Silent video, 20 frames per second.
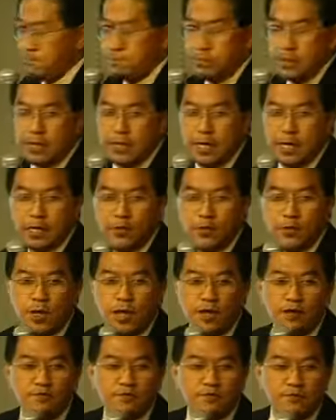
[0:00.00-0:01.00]
Then you
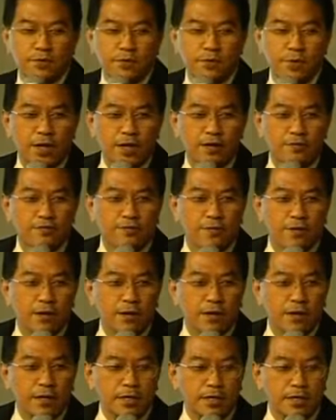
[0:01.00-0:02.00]
have
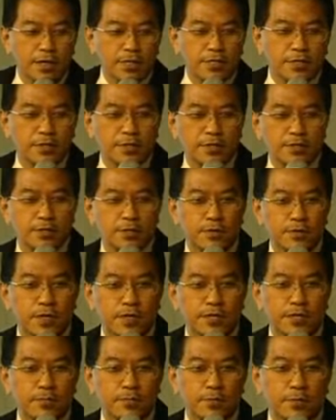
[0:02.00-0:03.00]
industrial
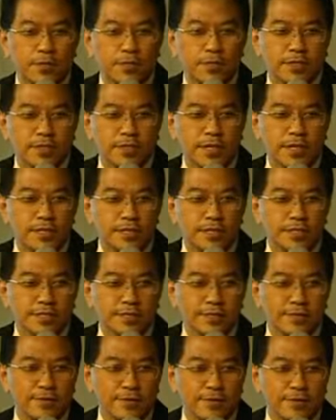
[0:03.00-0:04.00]
zone. Are they polluted like
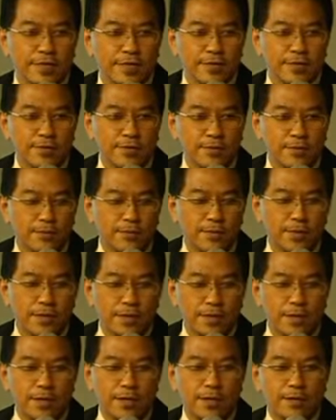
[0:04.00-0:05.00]
this, or they are all
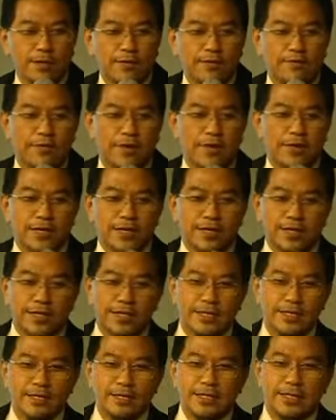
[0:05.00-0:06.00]
very
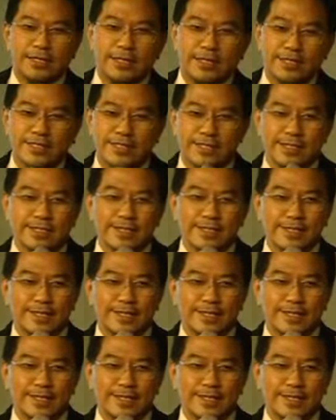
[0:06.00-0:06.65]
clean industries?